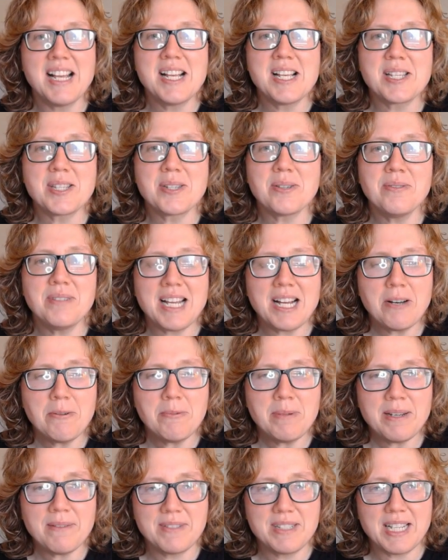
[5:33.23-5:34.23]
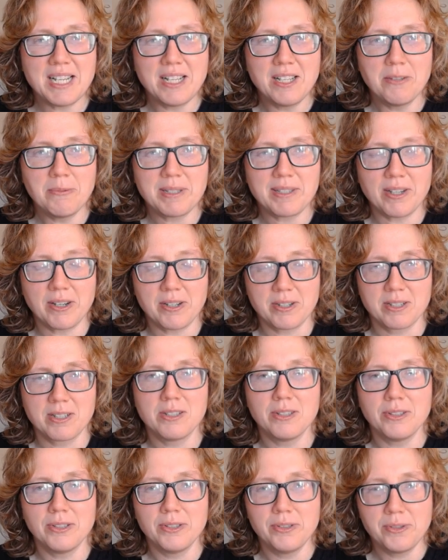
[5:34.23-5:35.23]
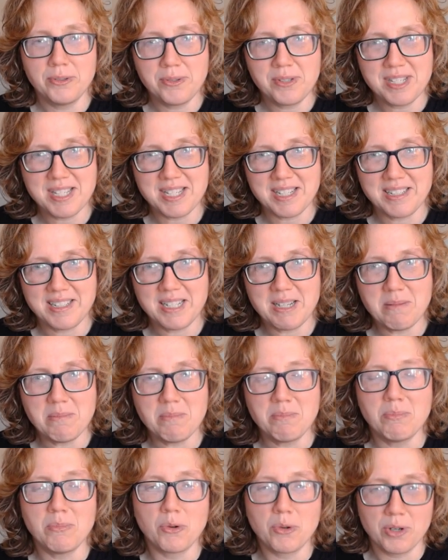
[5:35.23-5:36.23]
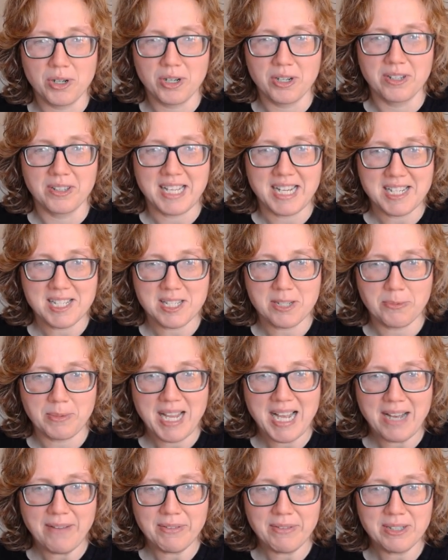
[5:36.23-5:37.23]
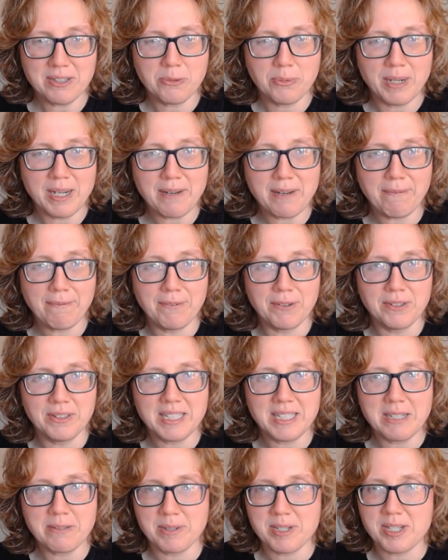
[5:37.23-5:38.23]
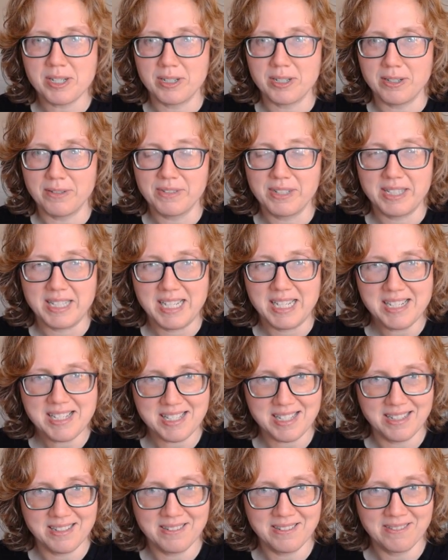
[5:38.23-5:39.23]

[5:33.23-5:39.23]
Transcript: So now we've dealt with our clues more or less. We haven't quite fully resolved this,